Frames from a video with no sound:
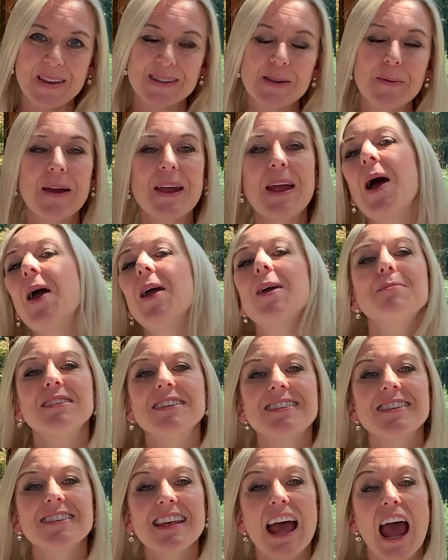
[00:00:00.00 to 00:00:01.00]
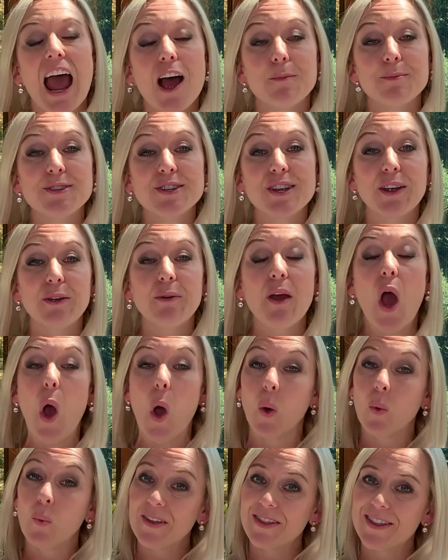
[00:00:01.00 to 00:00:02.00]
So I hope this has helped you
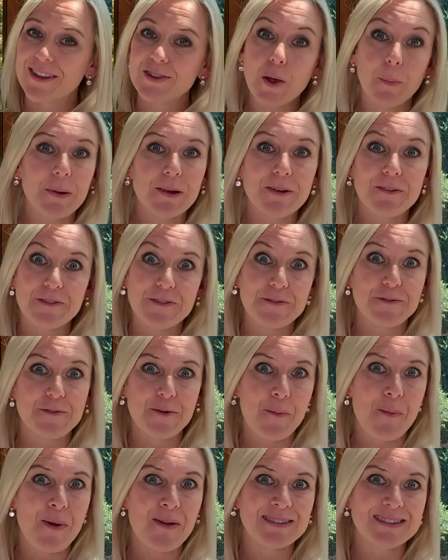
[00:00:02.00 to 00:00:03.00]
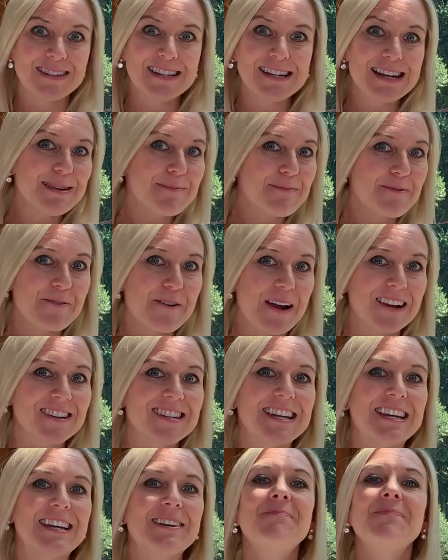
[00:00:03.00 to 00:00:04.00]
with the topic of the four month sleep
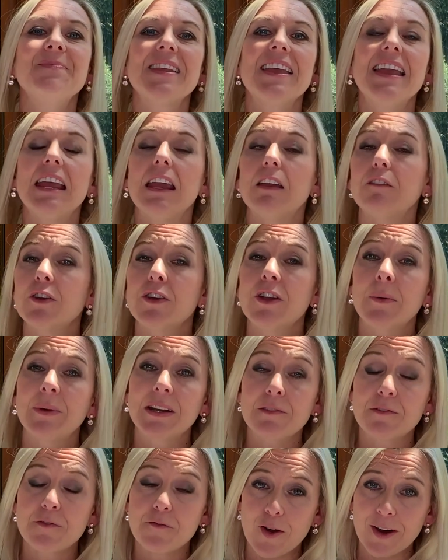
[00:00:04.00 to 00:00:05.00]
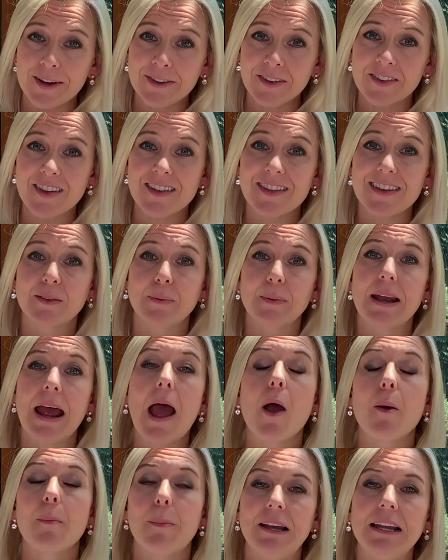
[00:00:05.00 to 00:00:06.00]
regression. If you know any friends that this would
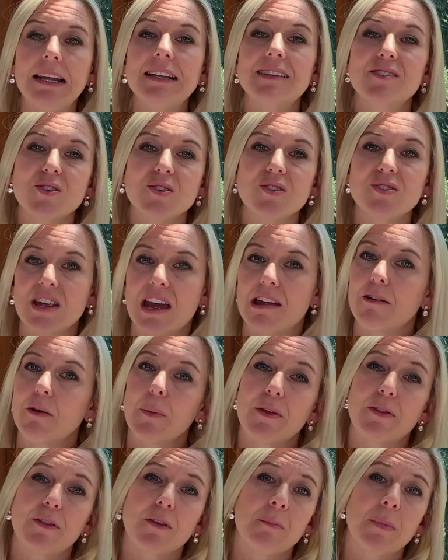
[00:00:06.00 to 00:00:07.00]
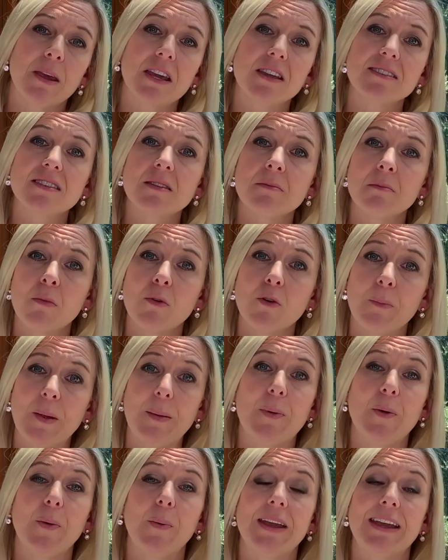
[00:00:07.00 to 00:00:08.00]
help, please do share it with them because the more
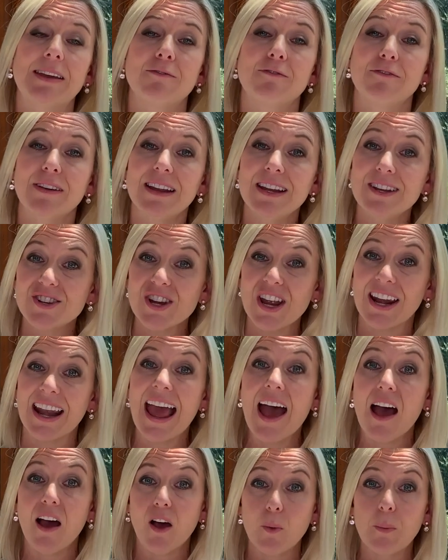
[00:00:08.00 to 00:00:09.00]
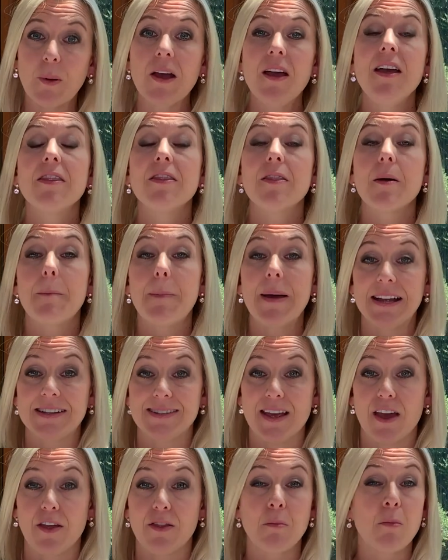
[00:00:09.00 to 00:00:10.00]
people we can reach and help, the
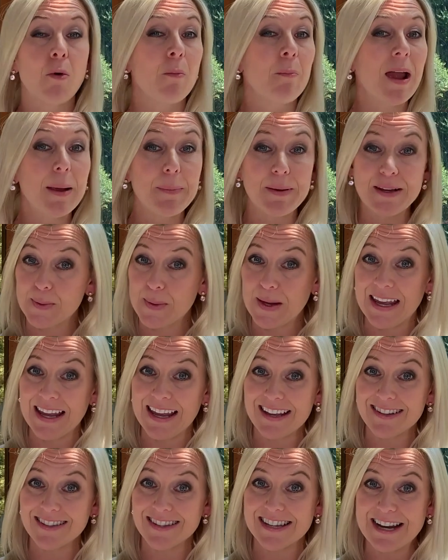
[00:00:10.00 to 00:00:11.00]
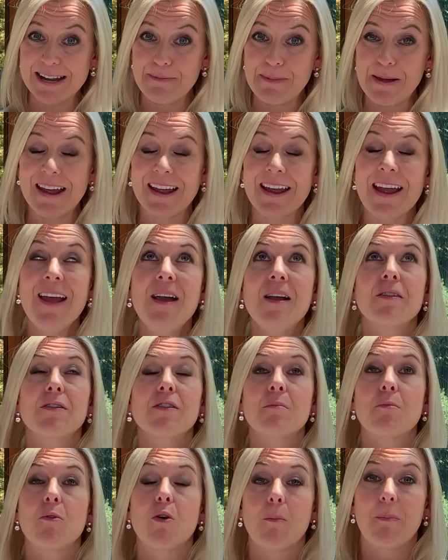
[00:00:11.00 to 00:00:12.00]
better. The more babies we can get sleeping,
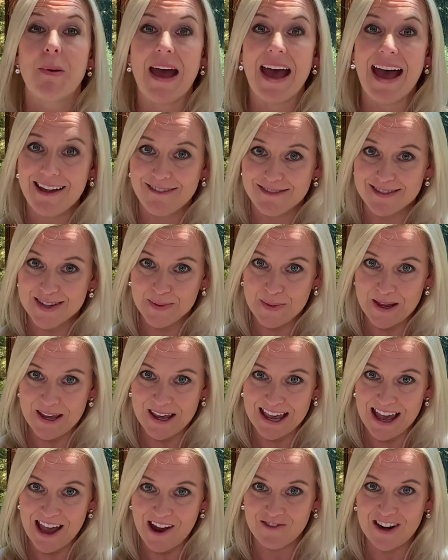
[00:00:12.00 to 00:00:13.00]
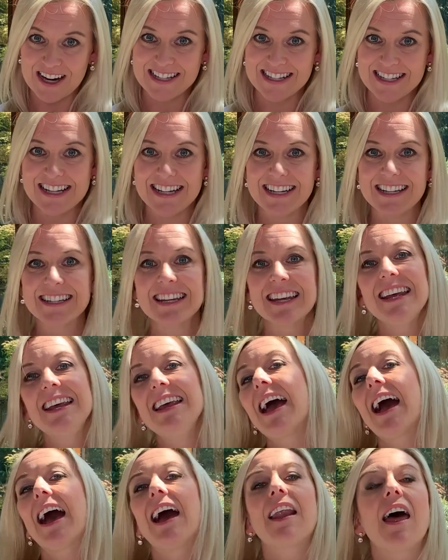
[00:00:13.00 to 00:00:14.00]
the more parents we can get rested,
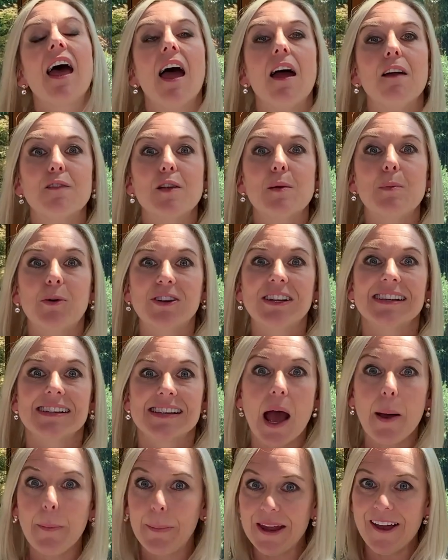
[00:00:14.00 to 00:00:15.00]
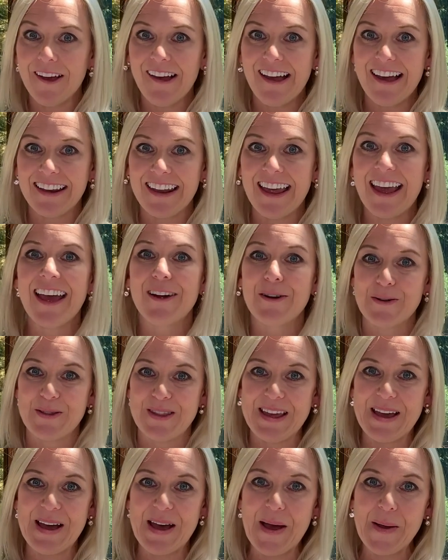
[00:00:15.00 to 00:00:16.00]
and everybody's happier and
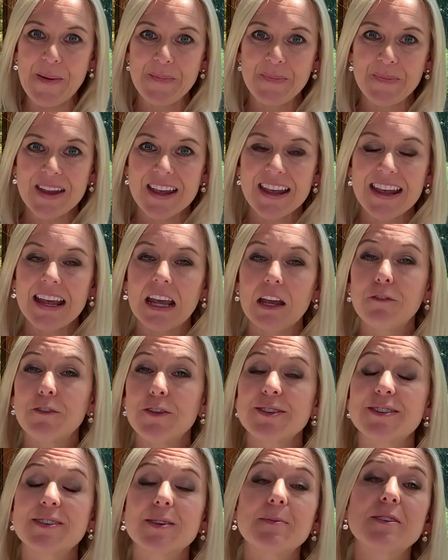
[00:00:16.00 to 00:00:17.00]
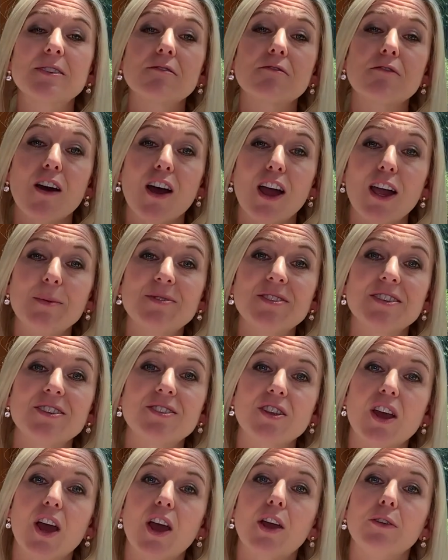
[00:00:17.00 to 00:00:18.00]
healthier. If you subscribe to the
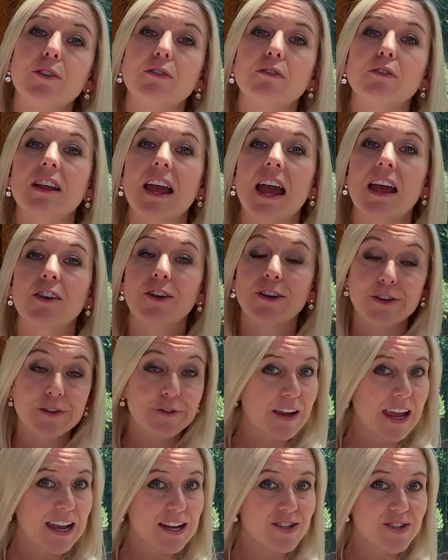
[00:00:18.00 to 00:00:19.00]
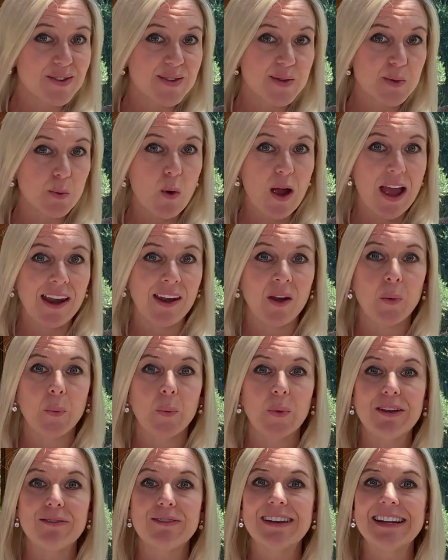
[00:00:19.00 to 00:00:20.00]
show, you'll get notifications when
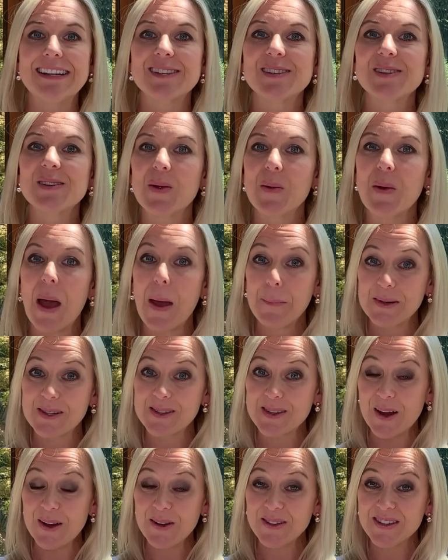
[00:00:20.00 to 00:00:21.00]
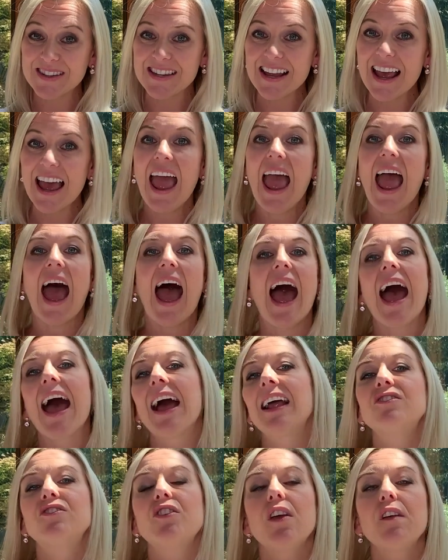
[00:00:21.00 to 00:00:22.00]
we release new episodes.
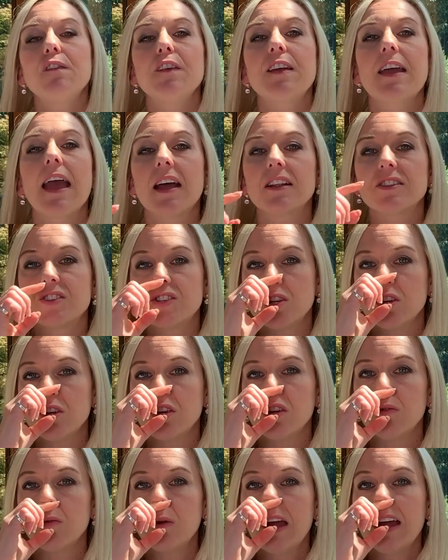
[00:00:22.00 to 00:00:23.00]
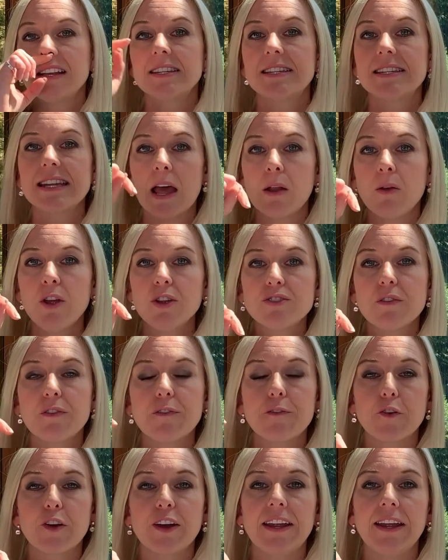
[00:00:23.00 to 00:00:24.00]
And don't forget to download your
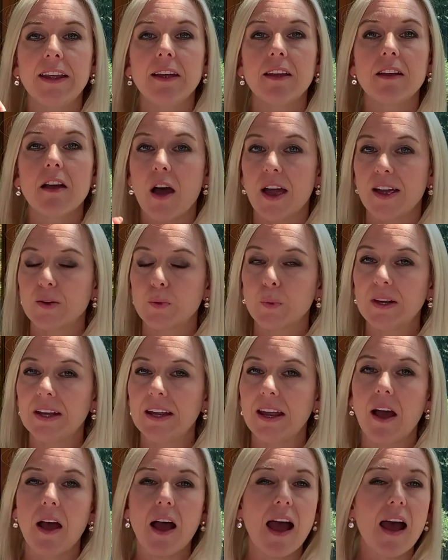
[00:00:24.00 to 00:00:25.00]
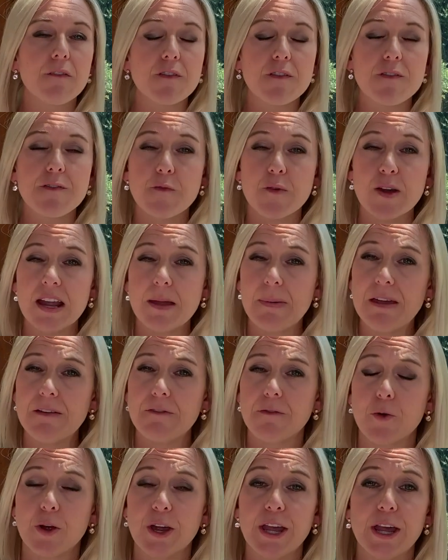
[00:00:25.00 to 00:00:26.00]
free guide. We have a freebie
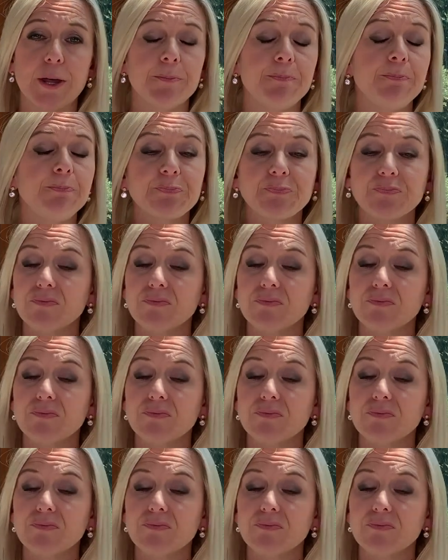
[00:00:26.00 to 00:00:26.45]
for you